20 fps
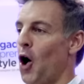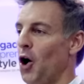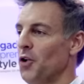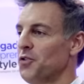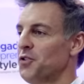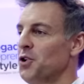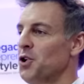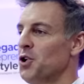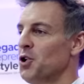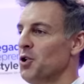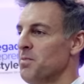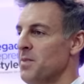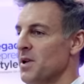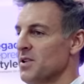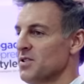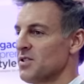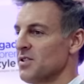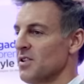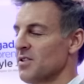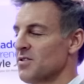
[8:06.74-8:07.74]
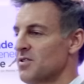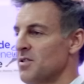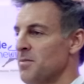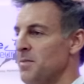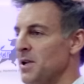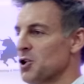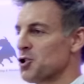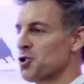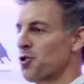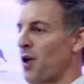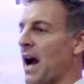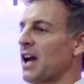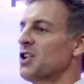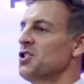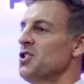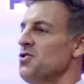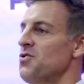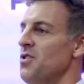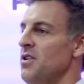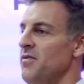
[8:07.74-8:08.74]
alter your business to be
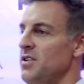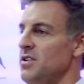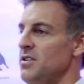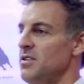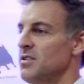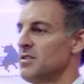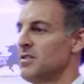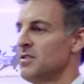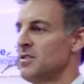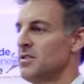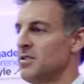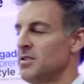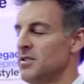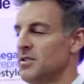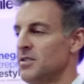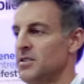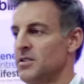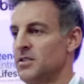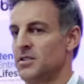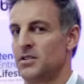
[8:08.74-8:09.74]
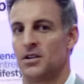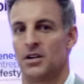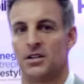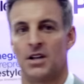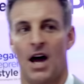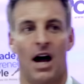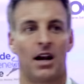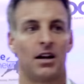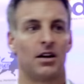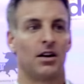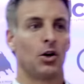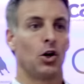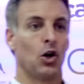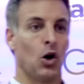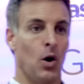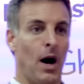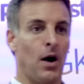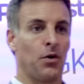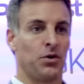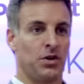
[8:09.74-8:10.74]
attraction-driven, not
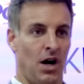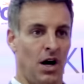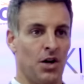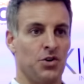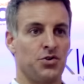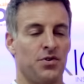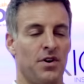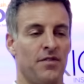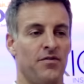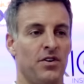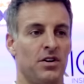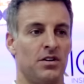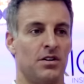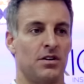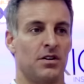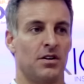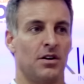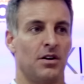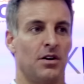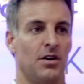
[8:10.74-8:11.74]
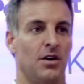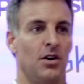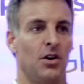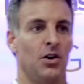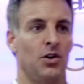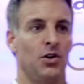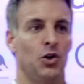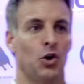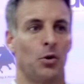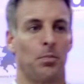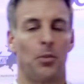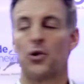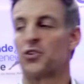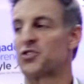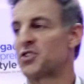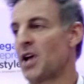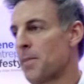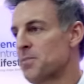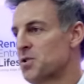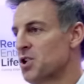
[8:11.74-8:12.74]
go out and hunt-driven, your
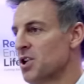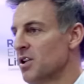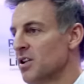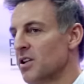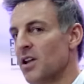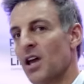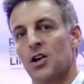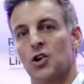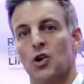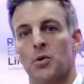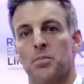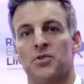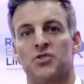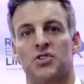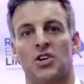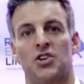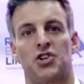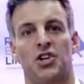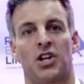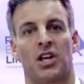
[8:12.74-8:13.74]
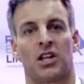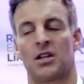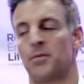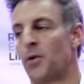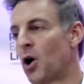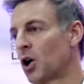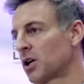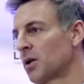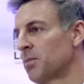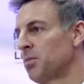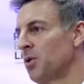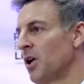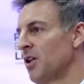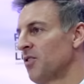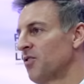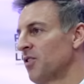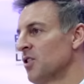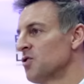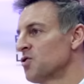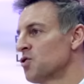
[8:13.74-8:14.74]
perception and your positioning in the
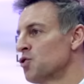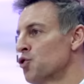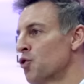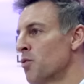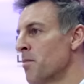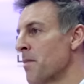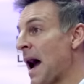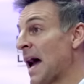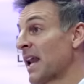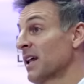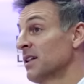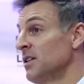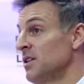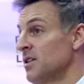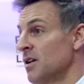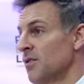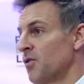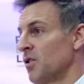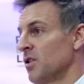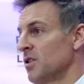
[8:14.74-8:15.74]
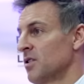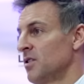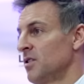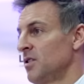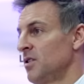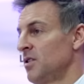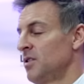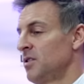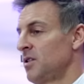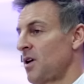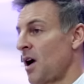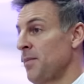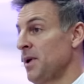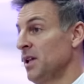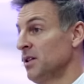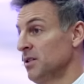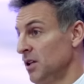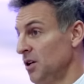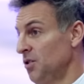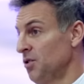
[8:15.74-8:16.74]
marketplace is dramatically different. I
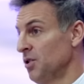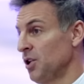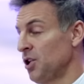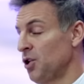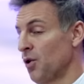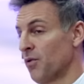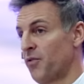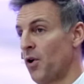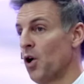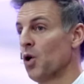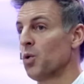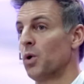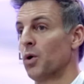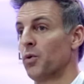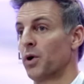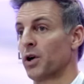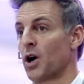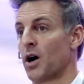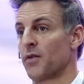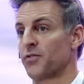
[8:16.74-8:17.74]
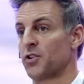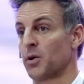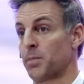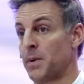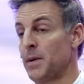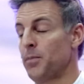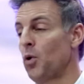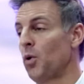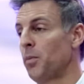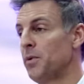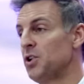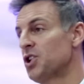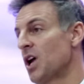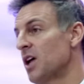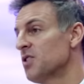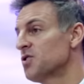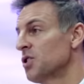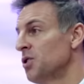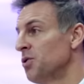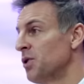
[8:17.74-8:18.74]
mean, literally, your phone will ring off the hook. People will be
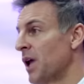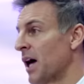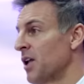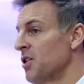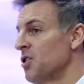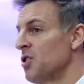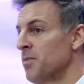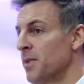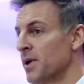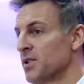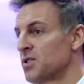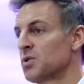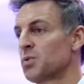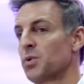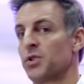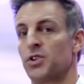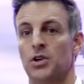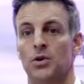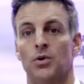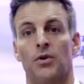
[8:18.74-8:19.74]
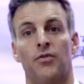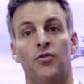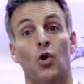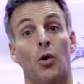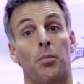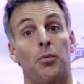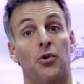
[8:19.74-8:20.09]
chasing you down to do business with you if you are